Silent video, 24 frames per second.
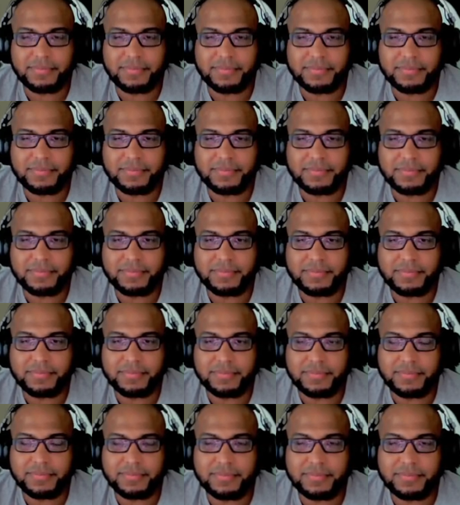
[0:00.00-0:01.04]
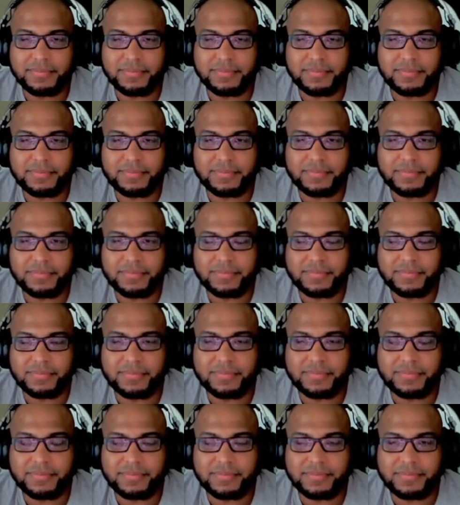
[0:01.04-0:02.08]

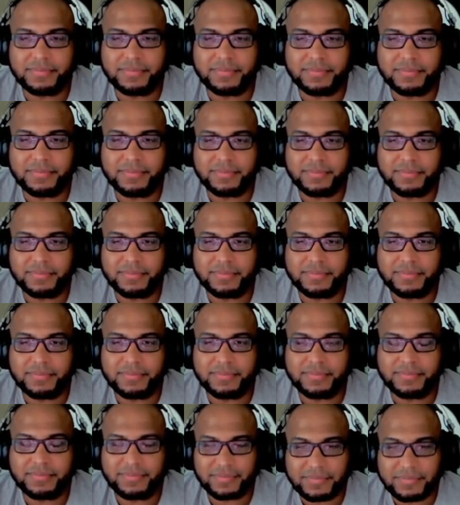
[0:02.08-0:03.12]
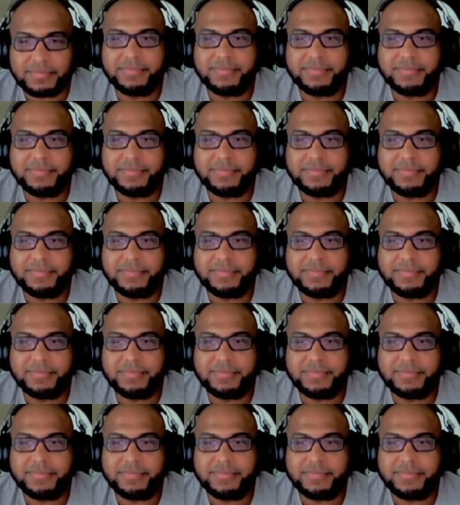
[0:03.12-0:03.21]
No words are spoken by the person on screen.